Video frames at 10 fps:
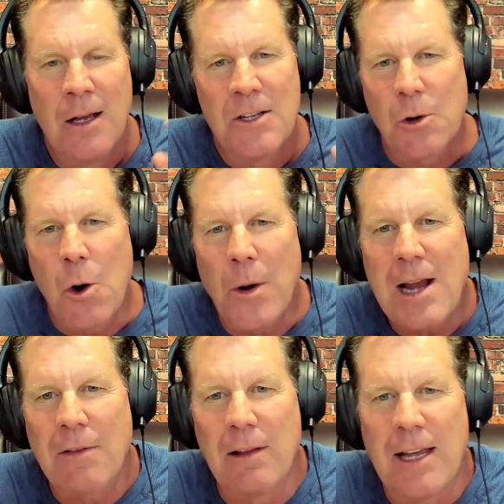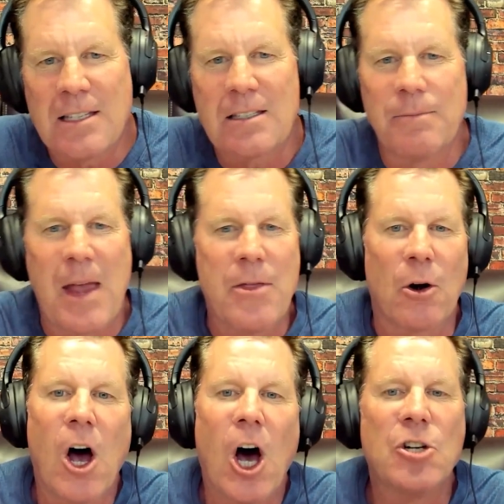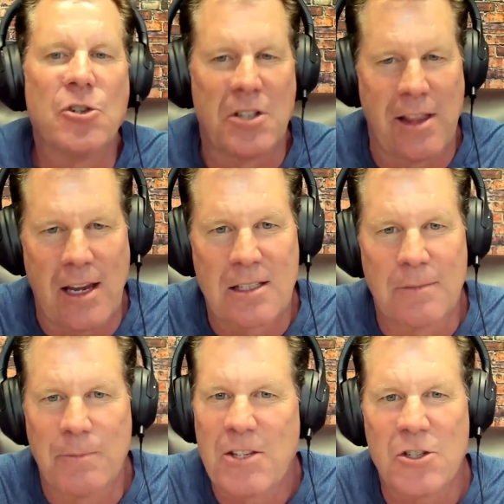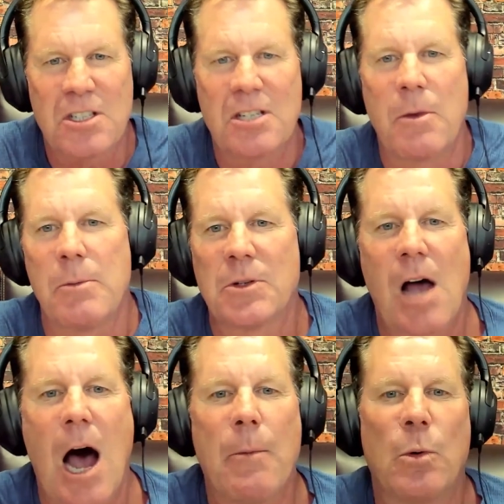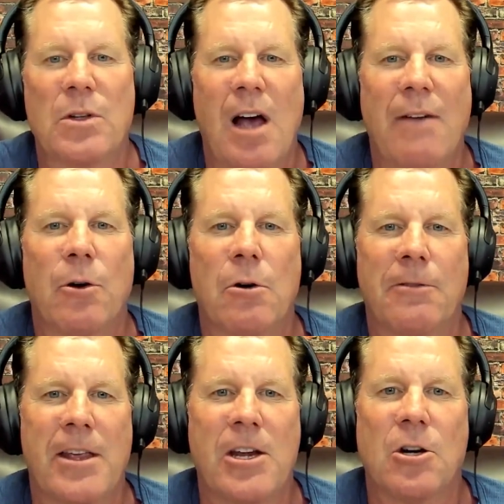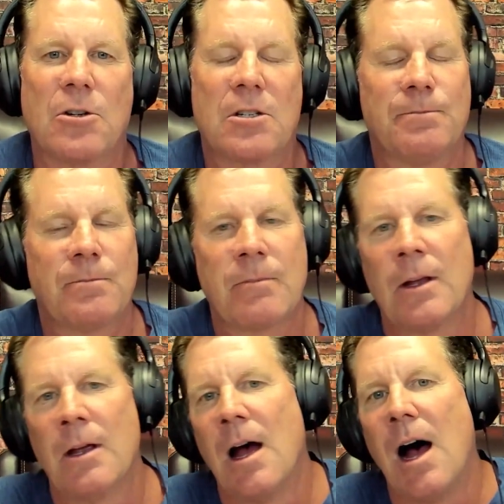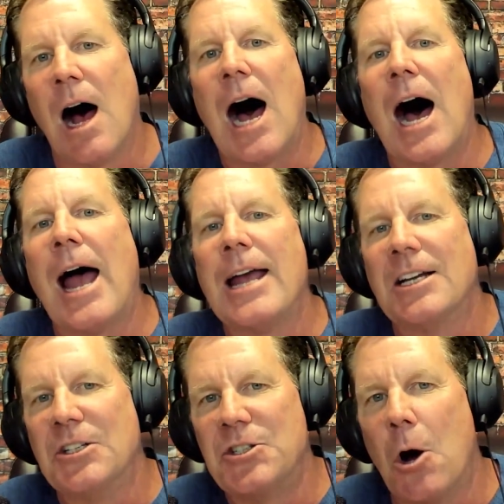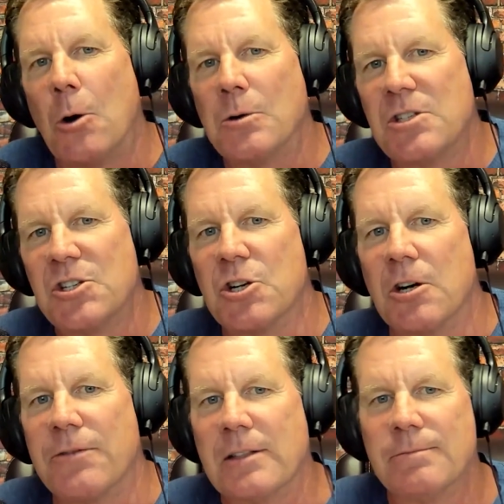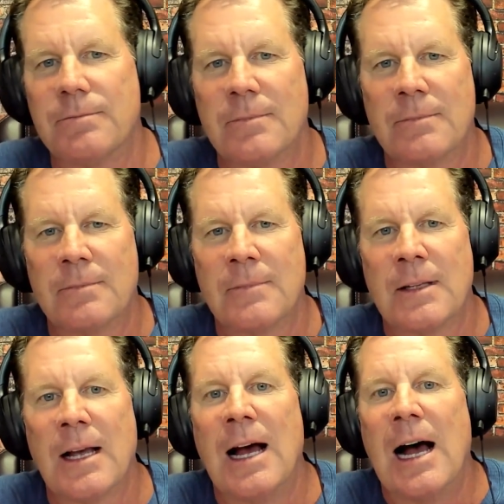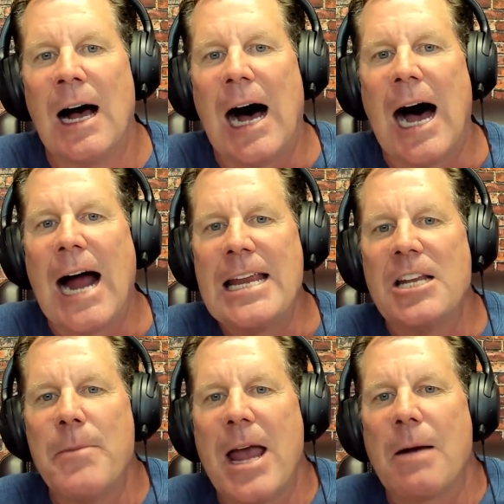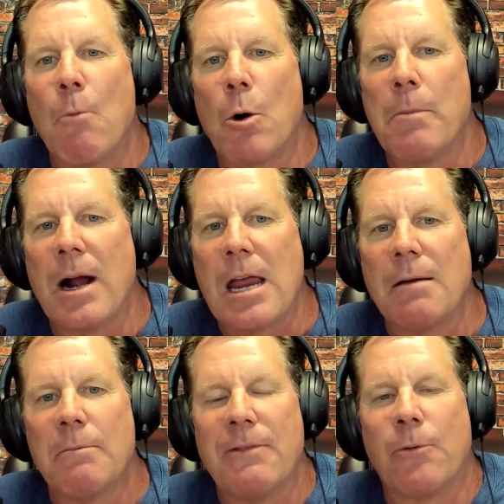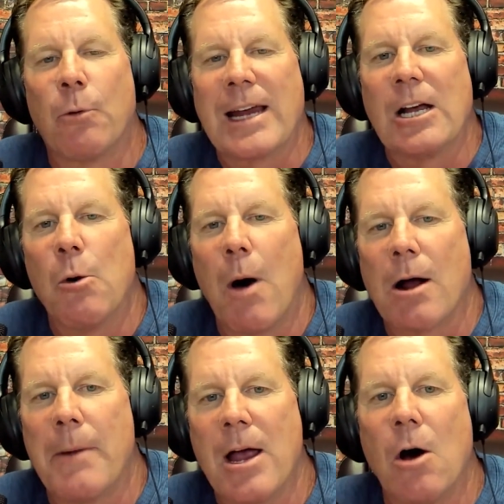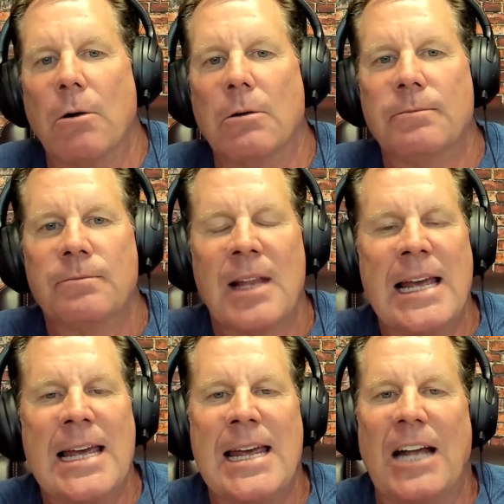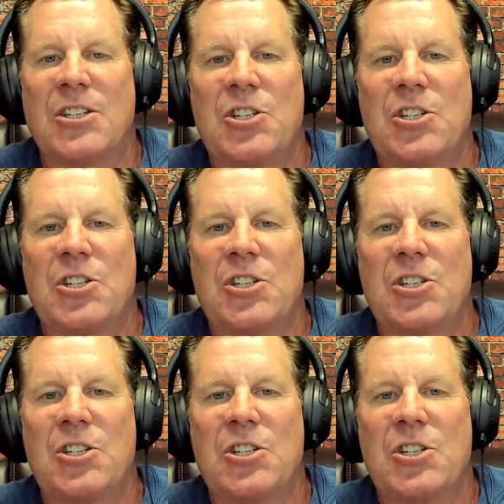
So, going down the list, and there are hundreds of these, these are just some of the most common ones I've heard over the years. I don't deserve it. I need to make more money before I can go out on my own. It's